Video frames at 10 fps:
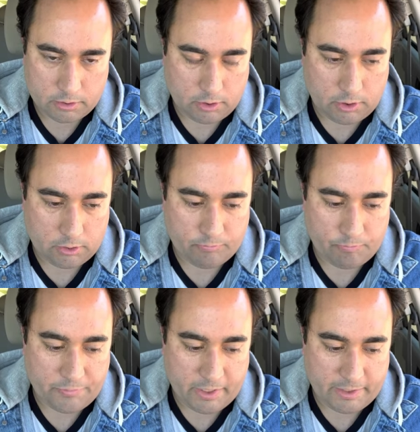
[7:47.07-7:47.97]

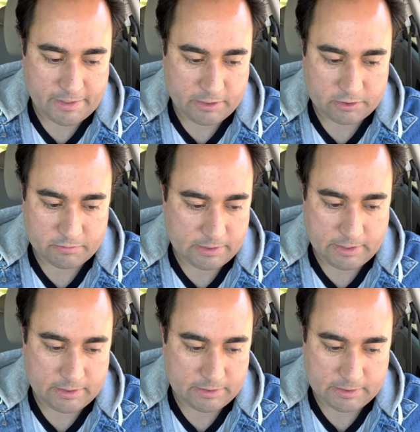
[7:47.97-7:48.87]
and he tells me
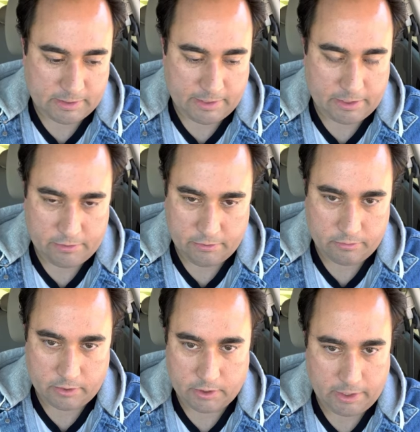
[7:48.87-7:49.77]
that it's 92
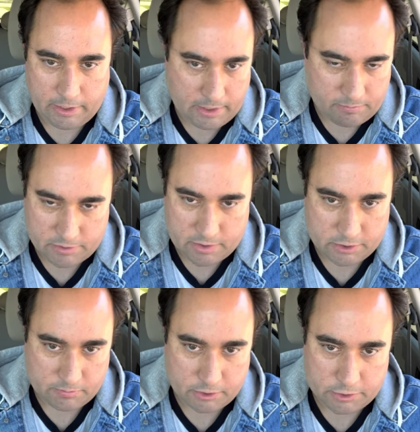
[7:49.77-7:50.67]
or 98%
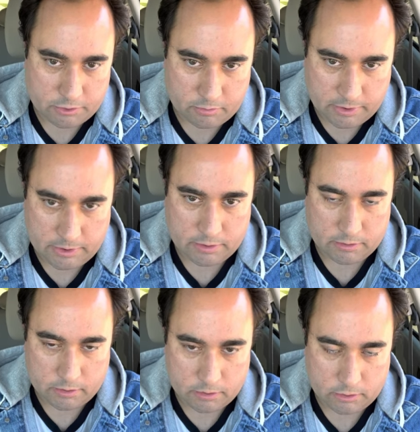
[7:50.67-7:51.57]
spiritual
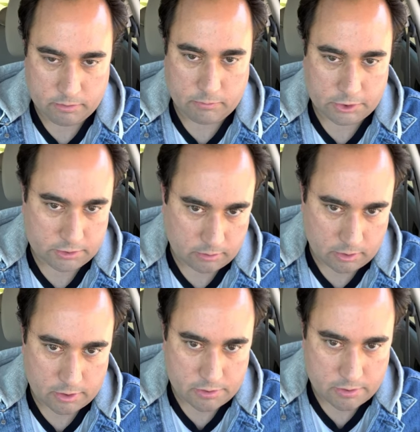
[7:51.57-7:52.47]
being a good martial
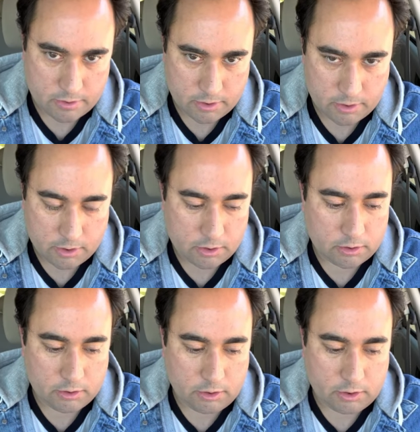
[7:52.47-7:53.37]
artist.
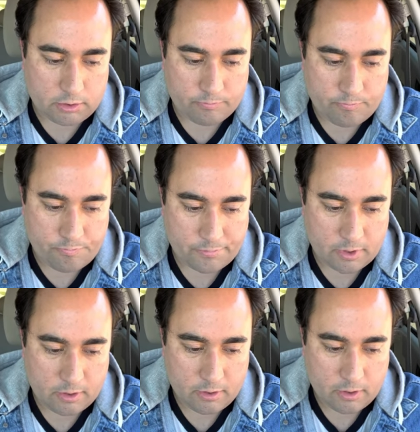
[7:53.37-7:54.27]

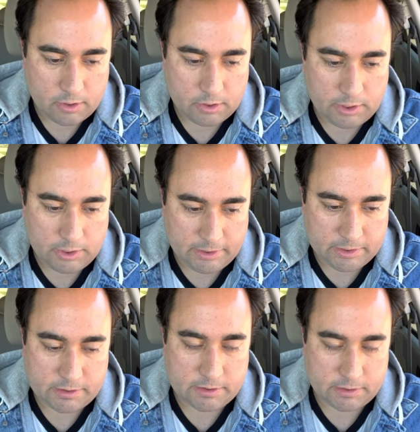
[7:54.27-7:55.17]
And
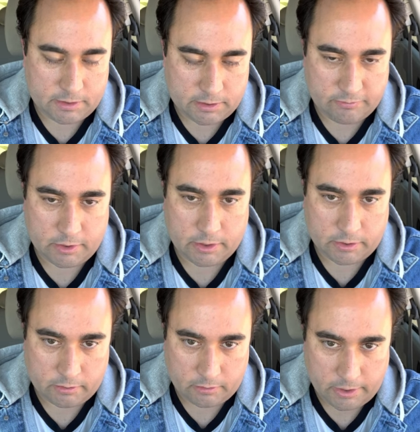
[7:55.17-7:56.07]
yes, he's a very
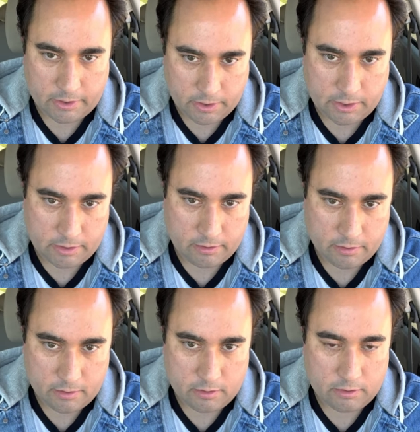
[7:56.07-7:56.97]
great guy.
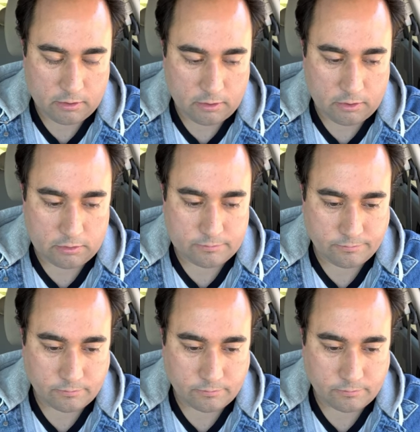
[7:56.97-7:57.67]
And,